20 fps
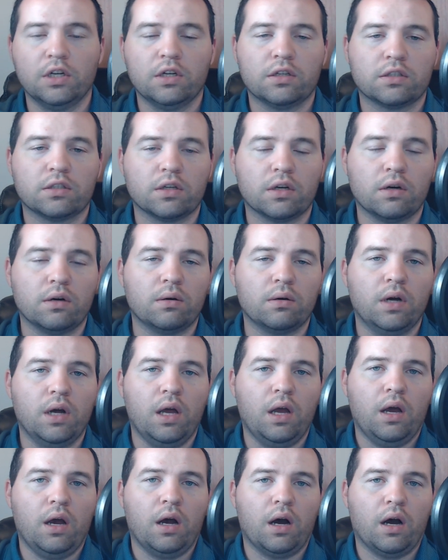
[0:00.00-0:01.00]
So
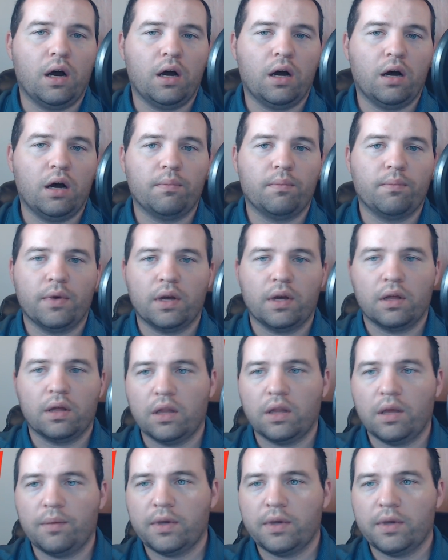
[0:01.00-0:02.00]
um,
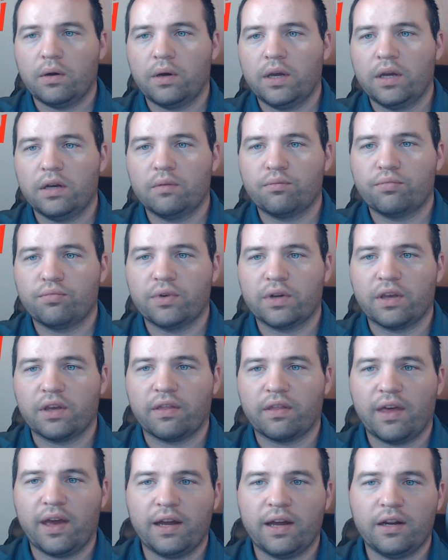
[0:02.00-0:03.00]
let me go ahead and bring
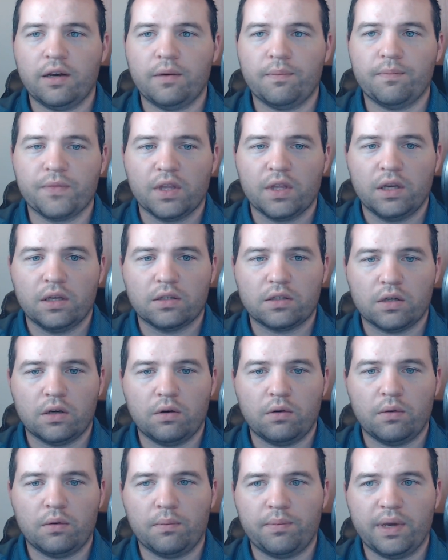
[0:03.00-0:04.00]
that up.
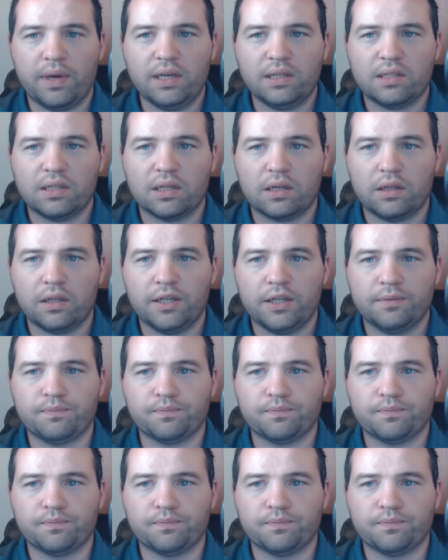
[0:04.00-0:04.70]
So basically,